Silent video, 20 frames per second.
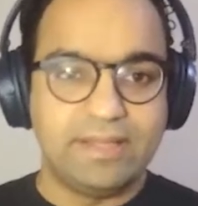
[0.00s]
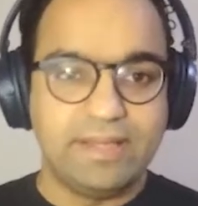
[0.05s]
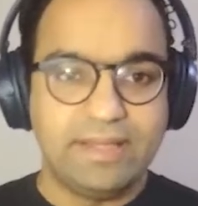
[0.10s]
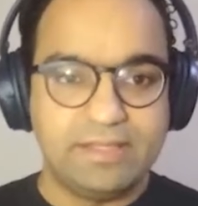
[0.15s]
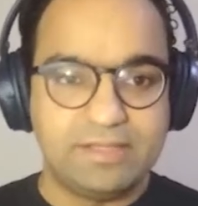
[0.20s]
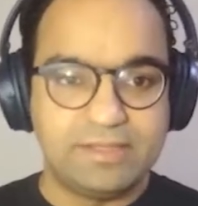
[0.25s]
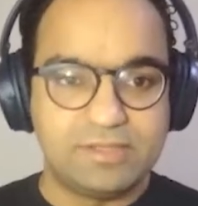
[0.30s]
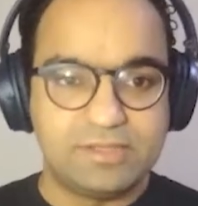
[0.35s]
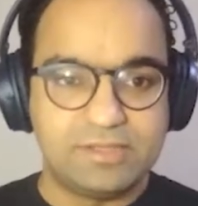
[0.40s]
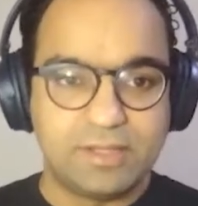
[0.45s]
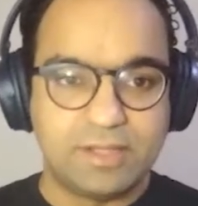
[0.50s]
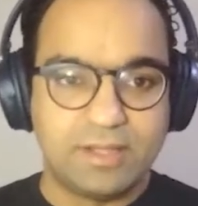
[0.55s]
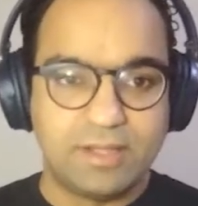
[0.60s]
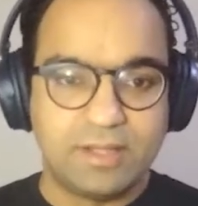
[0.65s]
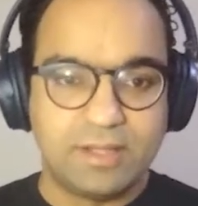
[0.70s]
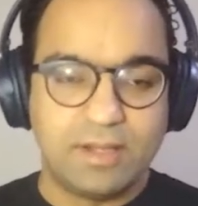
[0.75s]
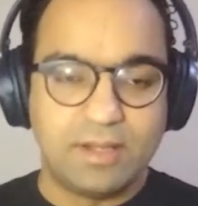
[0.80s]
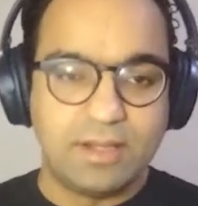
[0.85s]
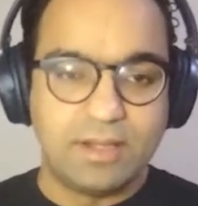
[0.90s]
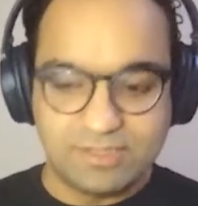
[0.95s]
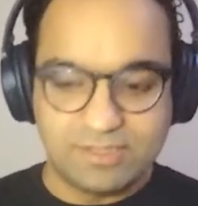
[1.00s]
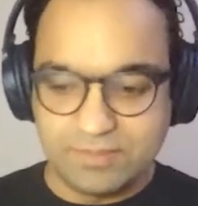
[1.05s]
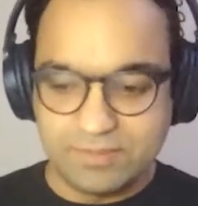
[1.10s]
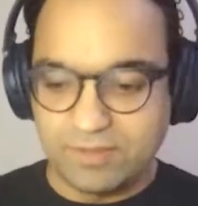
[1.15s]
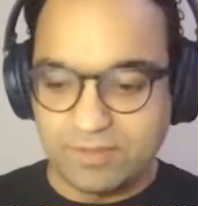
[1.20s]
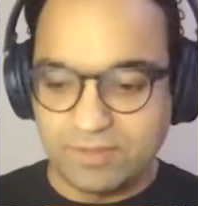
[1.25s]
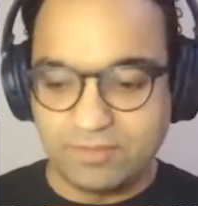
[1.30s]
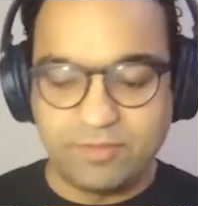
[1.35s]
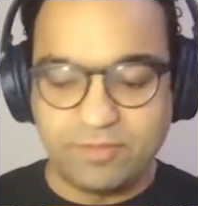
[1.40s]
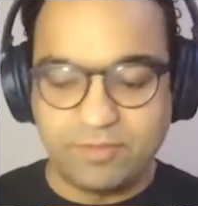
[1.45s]
They need large
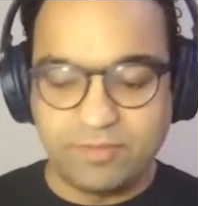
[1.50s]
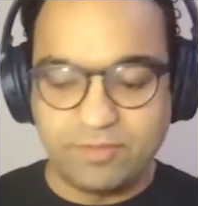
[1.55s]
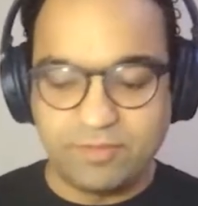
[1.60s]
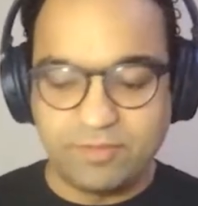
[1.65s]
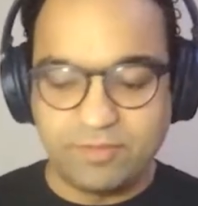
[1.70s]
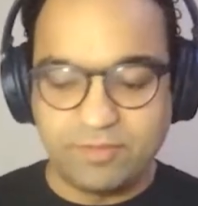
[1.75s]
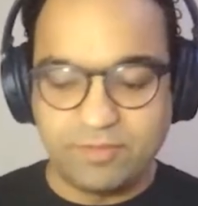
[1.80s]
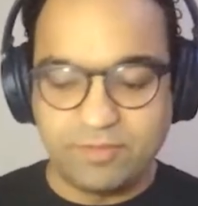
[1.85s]
amounts of training.